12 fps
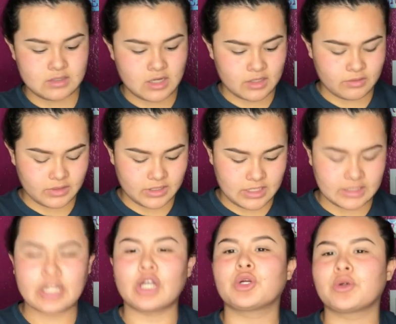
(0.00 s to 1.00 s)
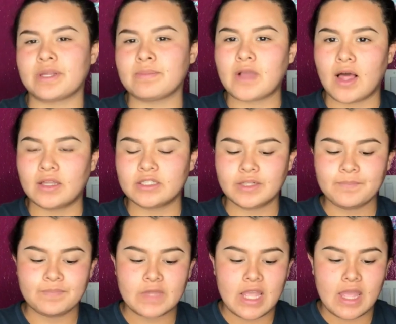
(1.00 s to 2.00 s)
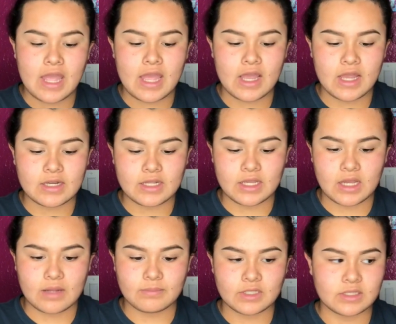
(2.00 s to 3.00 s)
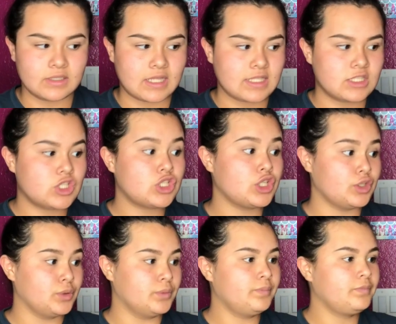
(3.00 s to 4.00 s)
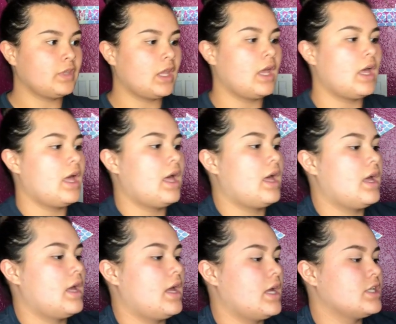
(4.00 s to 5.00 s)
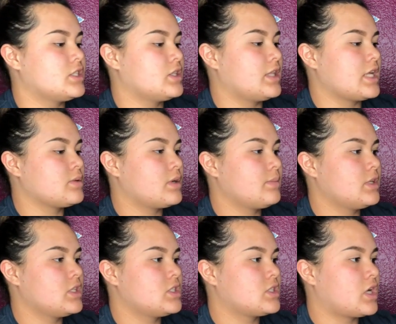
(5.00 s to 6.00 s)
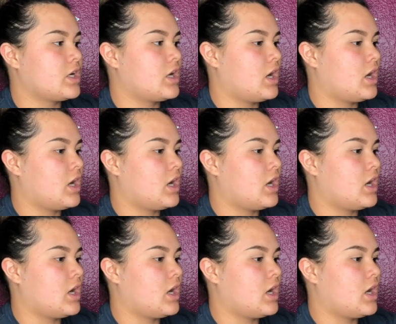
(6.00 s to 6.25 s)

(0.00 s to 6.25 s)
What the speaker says: not really, like a cream color, and that's Tune. And so that's what I'm gonna start